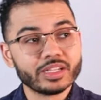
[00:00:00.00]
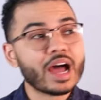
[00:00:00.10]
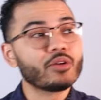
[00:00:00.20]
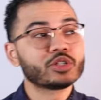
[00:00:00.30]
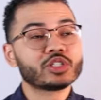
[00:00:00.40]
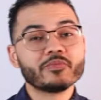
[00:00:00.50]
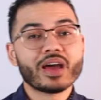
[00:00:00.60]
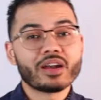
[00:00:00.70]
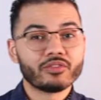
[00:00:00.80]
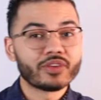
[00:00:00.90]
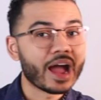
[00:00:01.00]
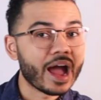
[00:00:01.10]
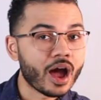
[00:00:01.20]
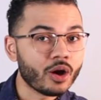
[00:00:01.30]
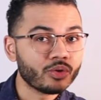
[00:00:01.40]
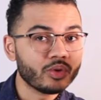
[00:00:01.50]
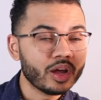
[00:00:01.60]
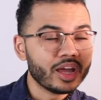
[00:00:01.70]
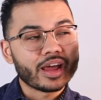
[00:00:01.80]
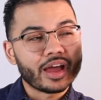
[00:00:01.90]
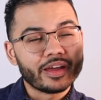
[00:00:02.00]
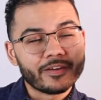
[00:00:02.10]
Now it's just a matter of how can I